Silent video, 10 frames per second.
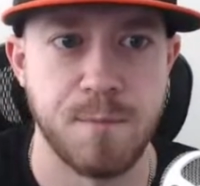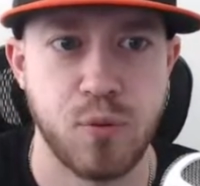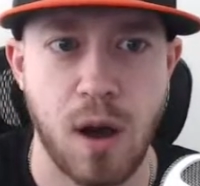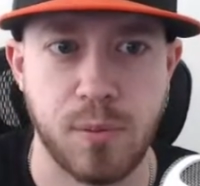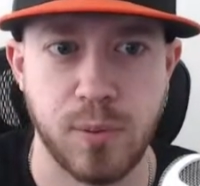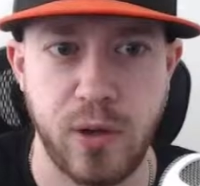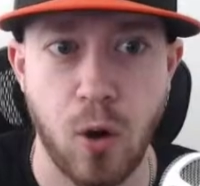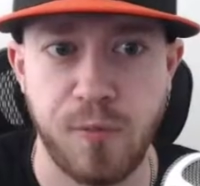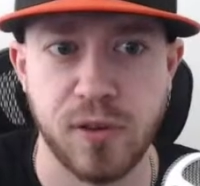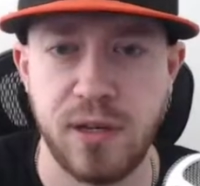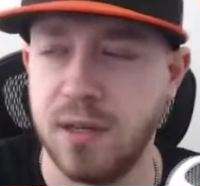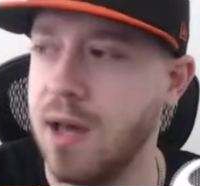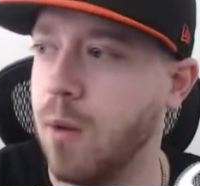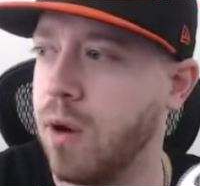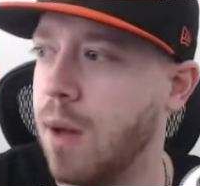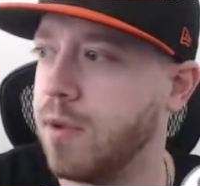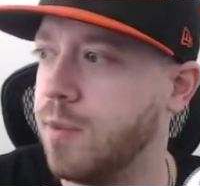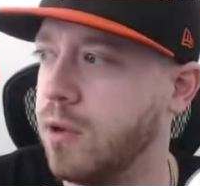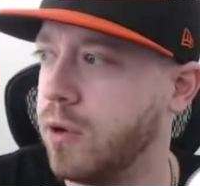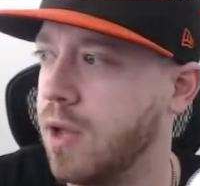Probably, hopefully, not what I'm going to
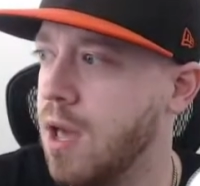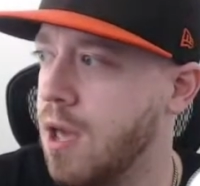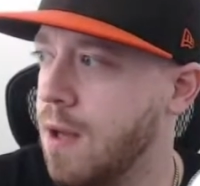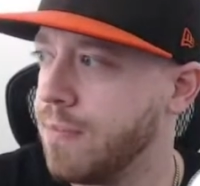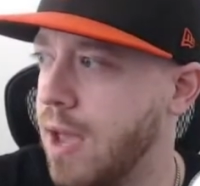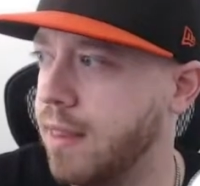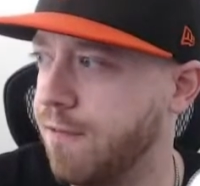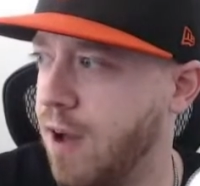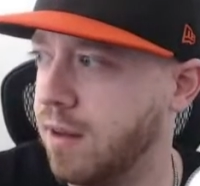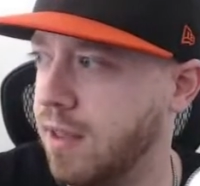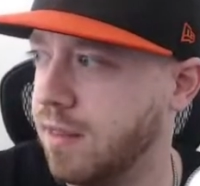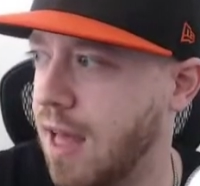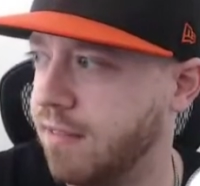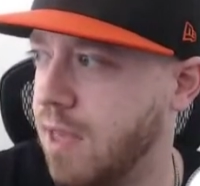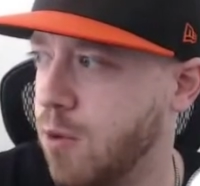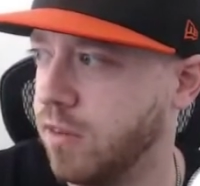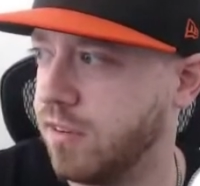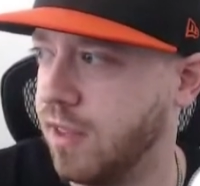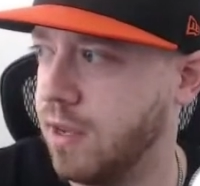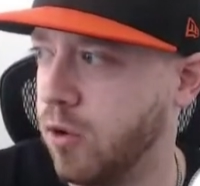be doing. And then finally, the last game on the
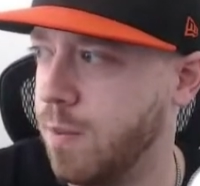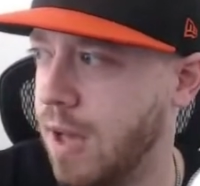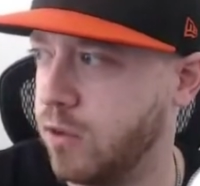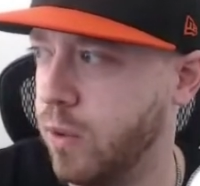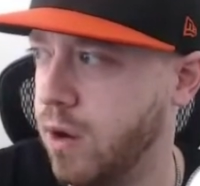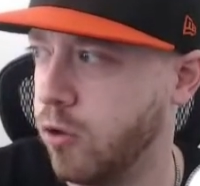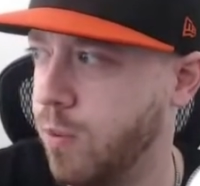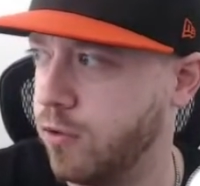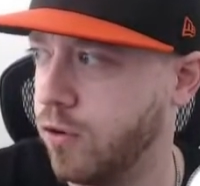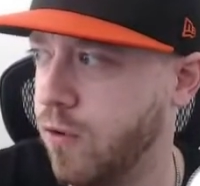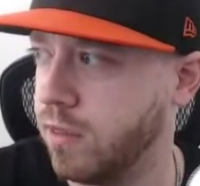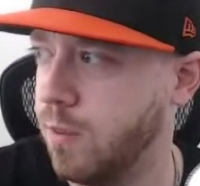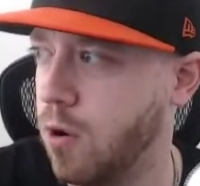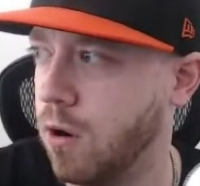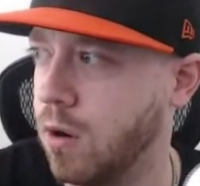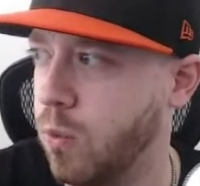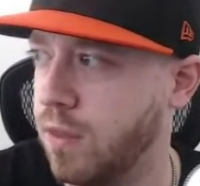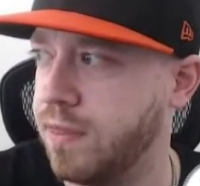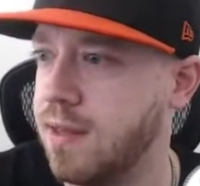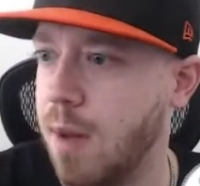slate, going back to another pitcher-friendly park
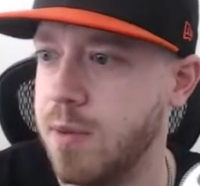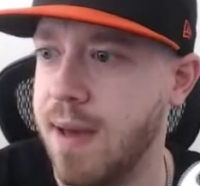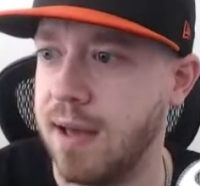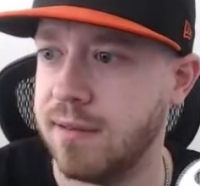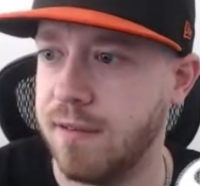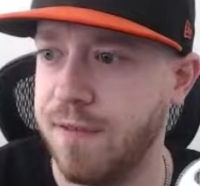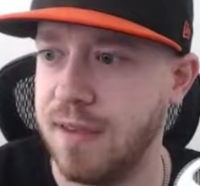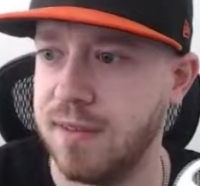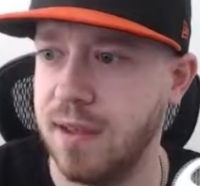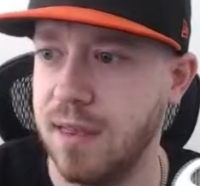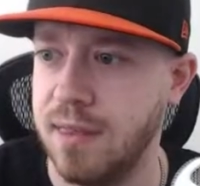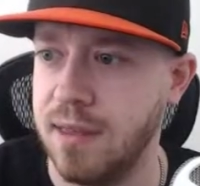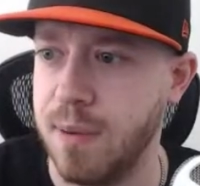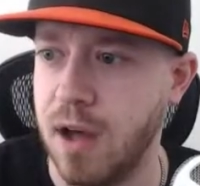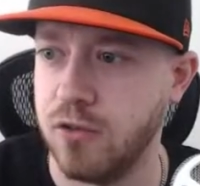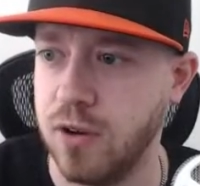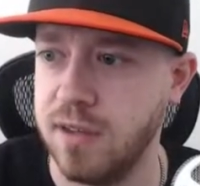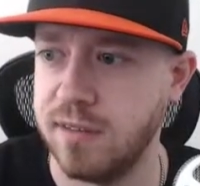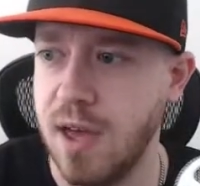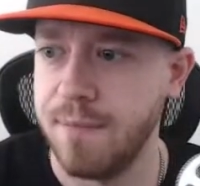with the Diamondbacks facing the
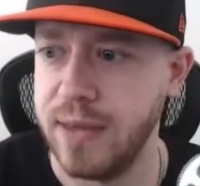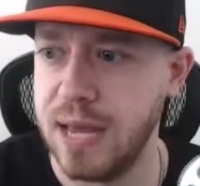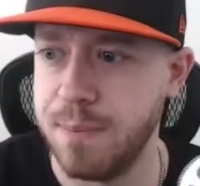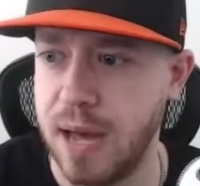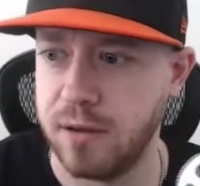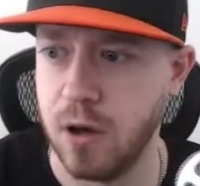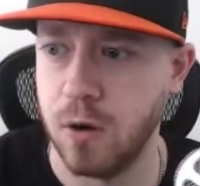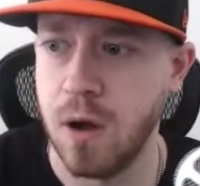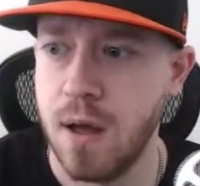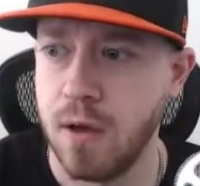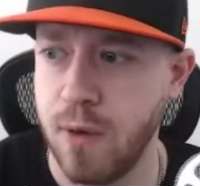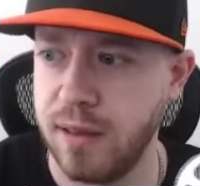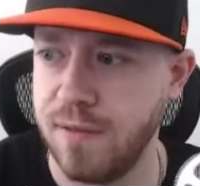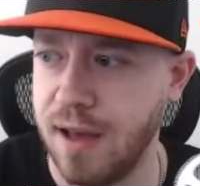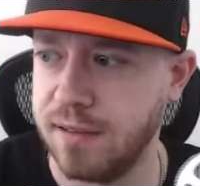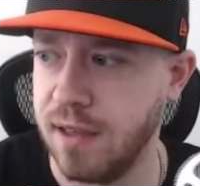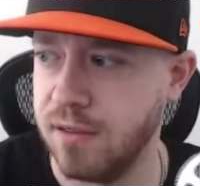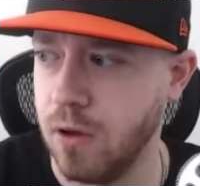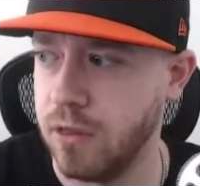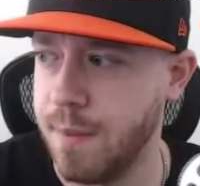Padres in Petco. Randy
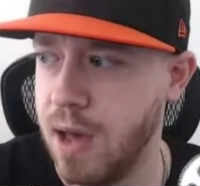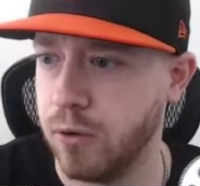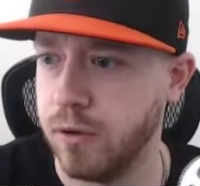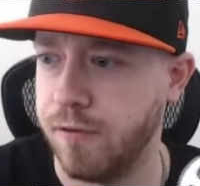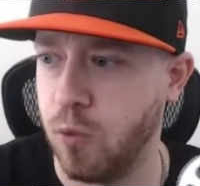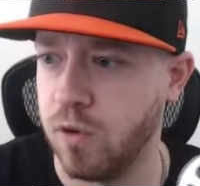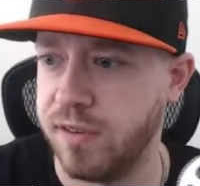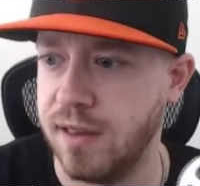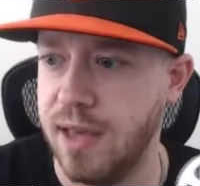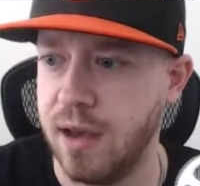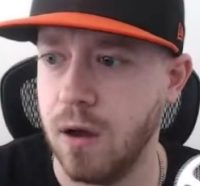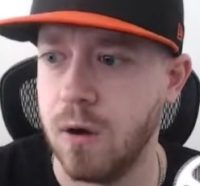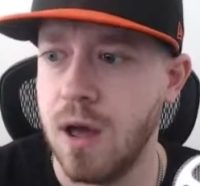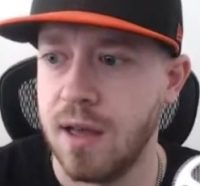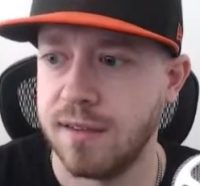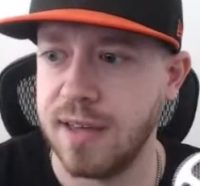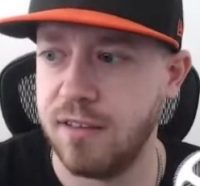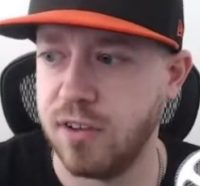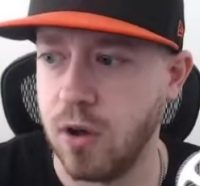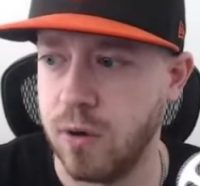Vasquez on the mound for San Diego. Slade
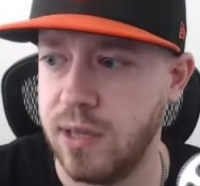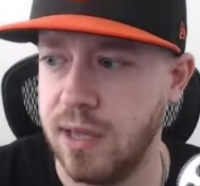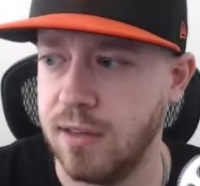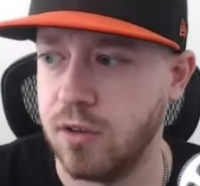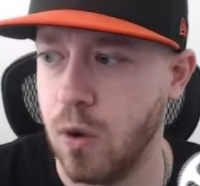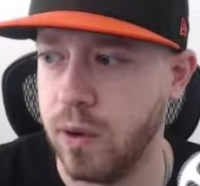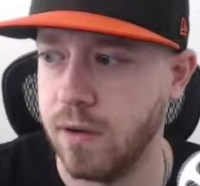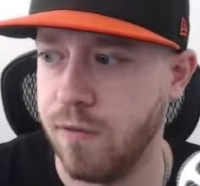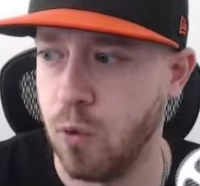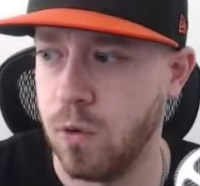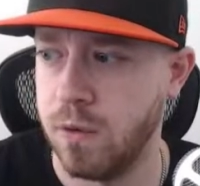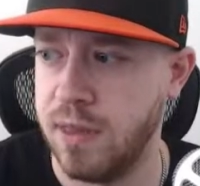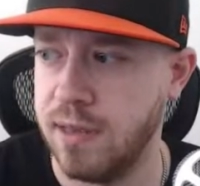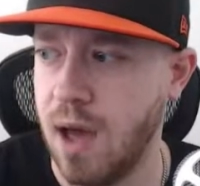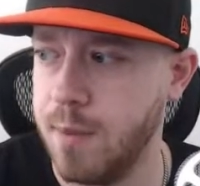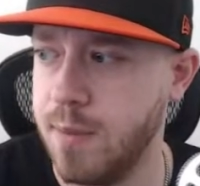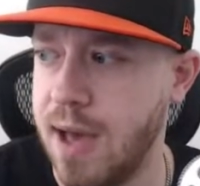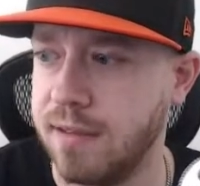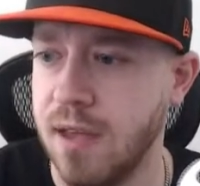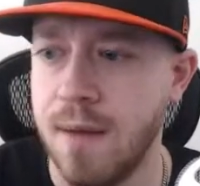Ciccone is going for the
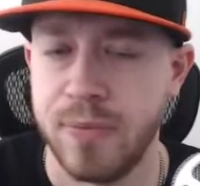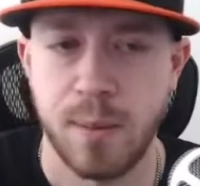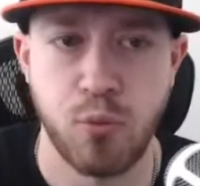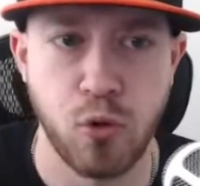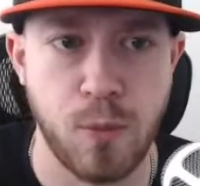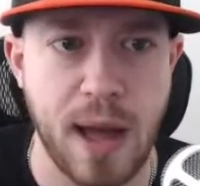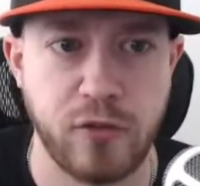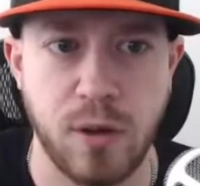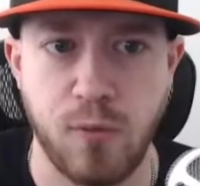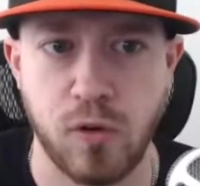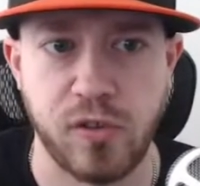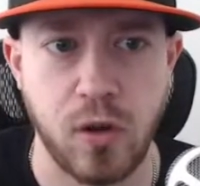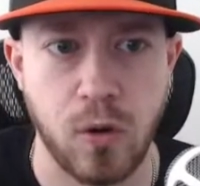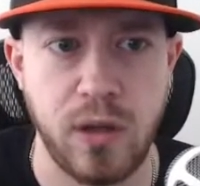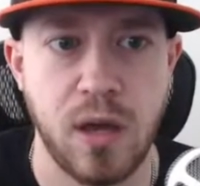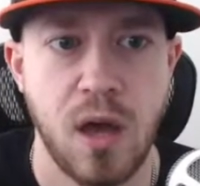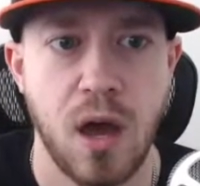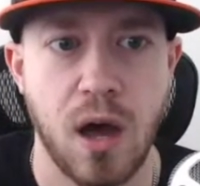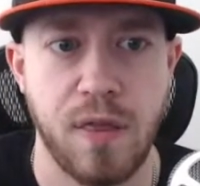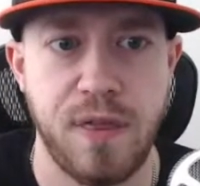Diamondbacks. Brutal matchup for Ciccone.
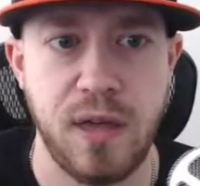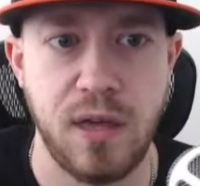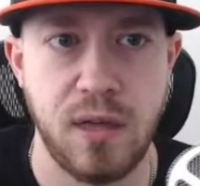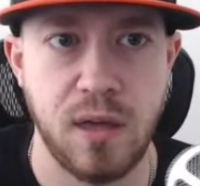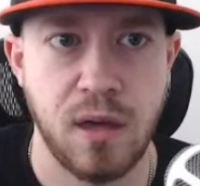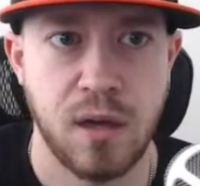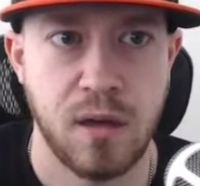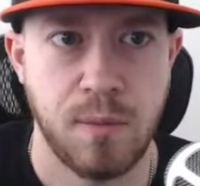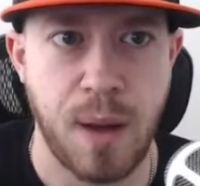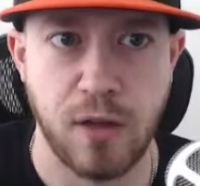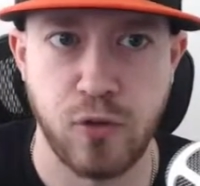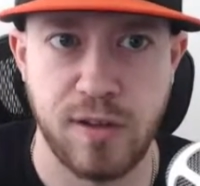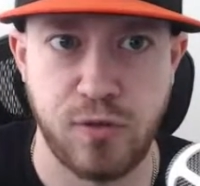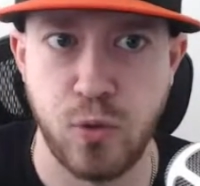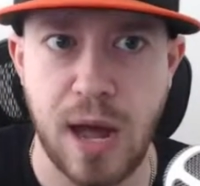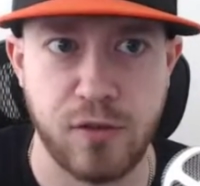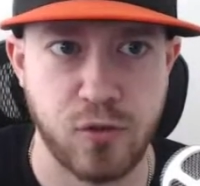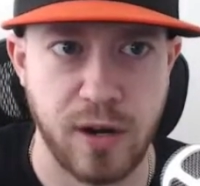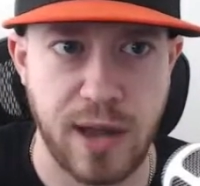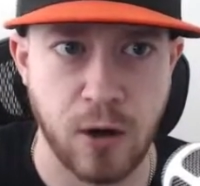The Padres do not
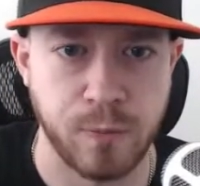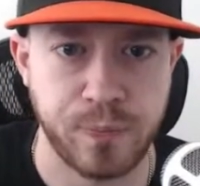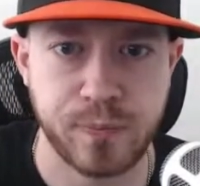strike out.